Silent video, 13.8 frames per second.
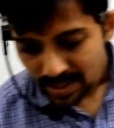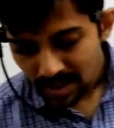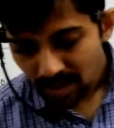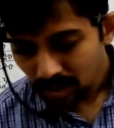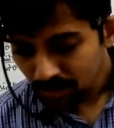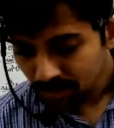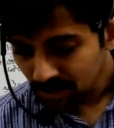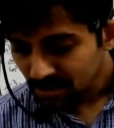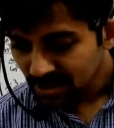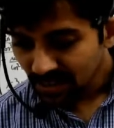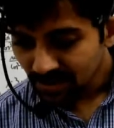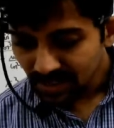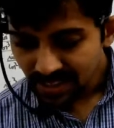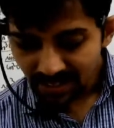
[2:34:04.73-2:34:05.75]
almost
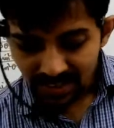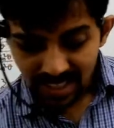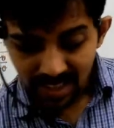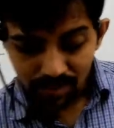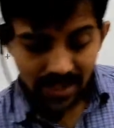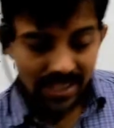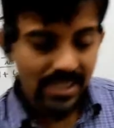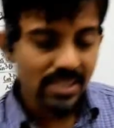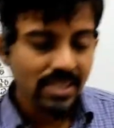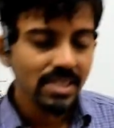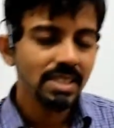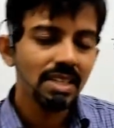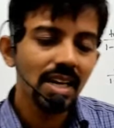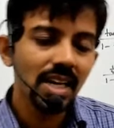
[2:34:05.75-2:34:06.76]
everything we completed.
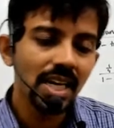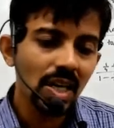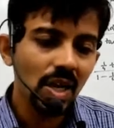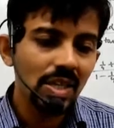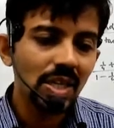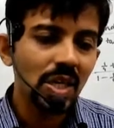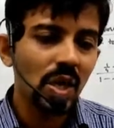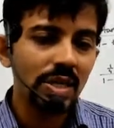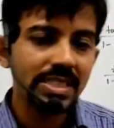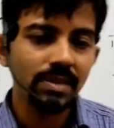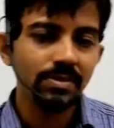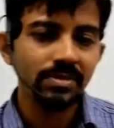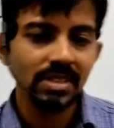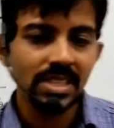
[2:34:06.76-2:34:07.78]
Learn all the
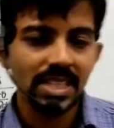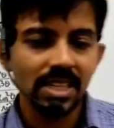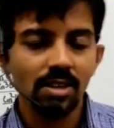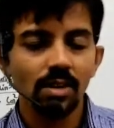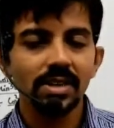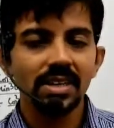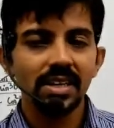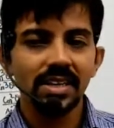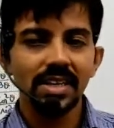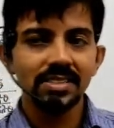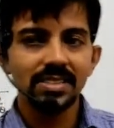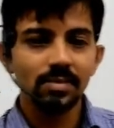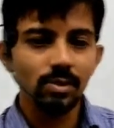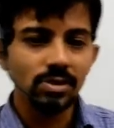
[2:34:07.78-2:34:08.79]
concepts in trigonometry, that's
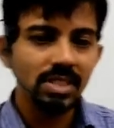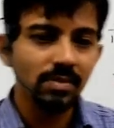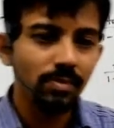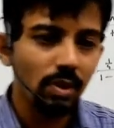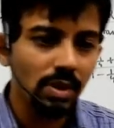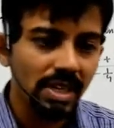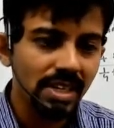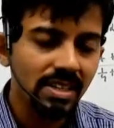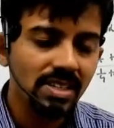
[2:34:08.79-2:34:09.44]
the most important.